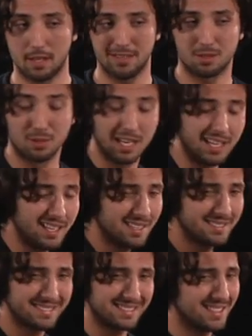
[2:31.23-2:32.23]
and
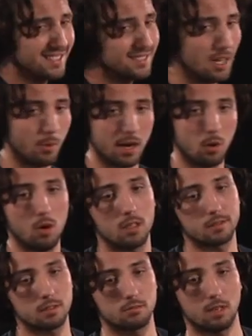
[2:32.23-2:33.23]
really, it's not what I
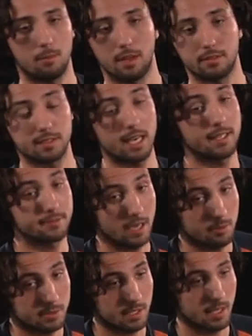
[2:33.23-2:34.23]
want. I'm never
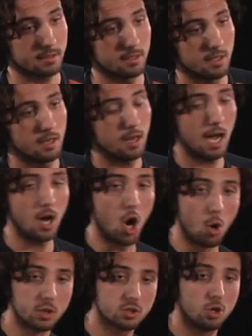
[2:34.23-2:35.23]
satisfied with that. I
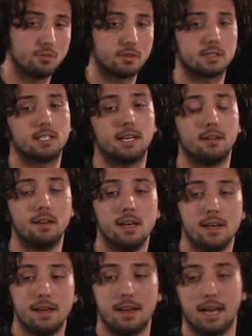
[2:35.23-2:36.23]
always go for the 10.
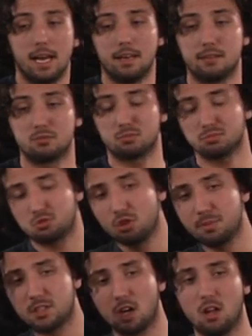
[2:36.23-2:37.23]
And
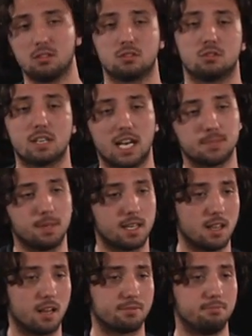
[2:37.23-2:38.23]
truth be told, you guys paid
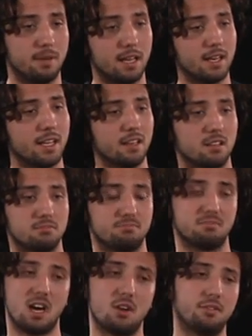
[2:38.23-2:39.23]
a lot of money.
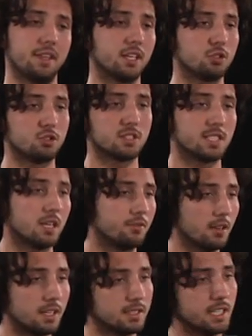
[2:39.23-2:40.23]
I don't think you should settle
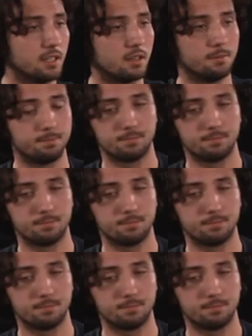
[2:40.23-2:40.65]
for less either.